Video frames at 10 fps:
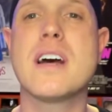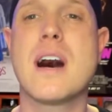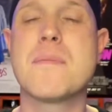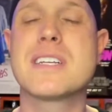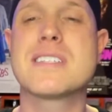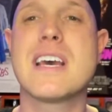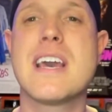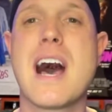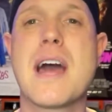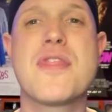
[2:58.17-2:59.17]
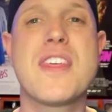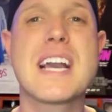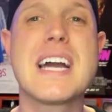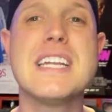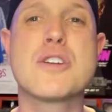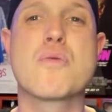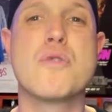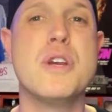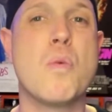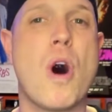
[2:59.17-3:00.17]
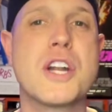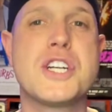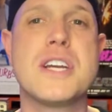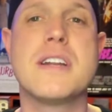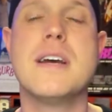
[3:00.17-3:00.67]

I'm going to say I think I need to rewatch it.